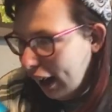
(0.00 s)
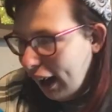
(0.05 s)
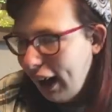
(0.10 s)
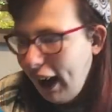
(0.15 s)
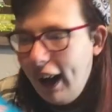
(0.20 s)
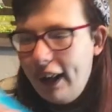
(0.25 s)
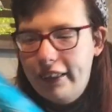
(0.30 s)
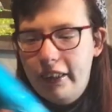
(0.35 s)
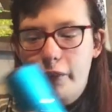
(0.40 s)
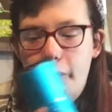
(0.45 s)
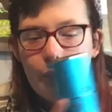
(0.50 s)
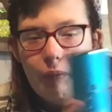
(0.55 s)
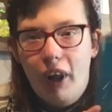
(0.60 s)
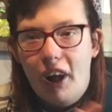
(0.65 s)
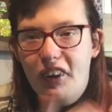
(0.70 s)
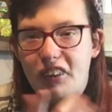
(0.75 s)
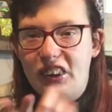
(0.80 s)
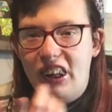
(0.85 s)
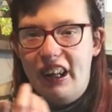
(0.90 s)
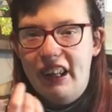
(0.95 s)
And
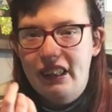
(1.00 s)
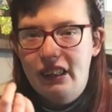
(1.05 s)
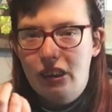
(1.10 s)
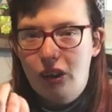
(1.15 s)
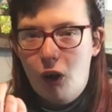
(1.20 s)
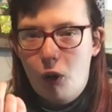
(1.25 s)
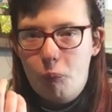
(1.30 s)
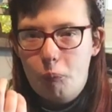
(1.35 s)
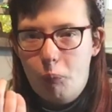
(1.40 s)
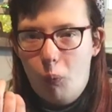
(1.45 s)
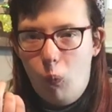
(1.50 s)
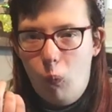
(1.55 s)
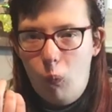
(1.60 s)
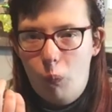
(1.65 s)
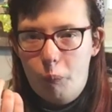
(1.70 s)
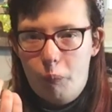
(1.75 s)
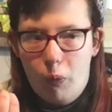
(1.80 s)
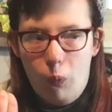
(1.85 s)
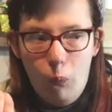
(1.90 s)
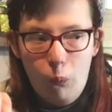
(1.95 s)
plus it's
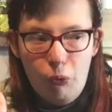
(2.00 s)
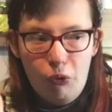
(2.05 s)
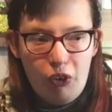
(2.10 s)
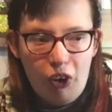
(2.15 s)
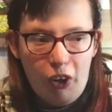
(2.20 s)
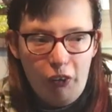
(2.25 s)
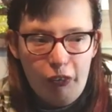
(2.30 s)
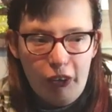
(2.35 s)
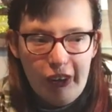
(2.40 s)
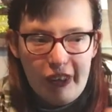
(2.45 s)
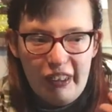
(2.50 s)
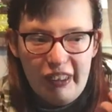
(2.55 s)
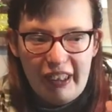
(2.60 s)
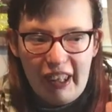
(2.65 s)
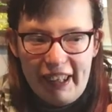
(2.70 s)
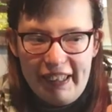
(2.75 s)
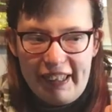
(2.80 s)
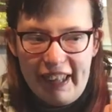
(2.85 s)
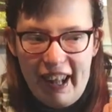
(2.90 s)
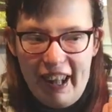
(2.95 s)
portable, so you can
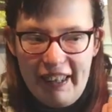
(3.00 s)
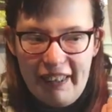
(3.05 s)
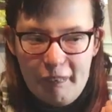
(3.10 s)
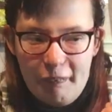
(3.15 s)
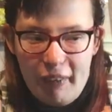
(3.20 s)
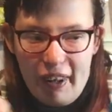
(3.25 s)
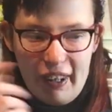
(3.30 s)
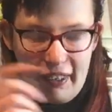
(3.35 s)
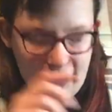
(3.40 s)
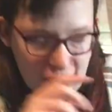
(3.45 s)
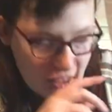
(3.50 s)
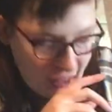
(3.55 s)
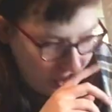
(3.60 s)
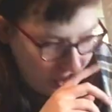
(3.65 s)
take it anywhere you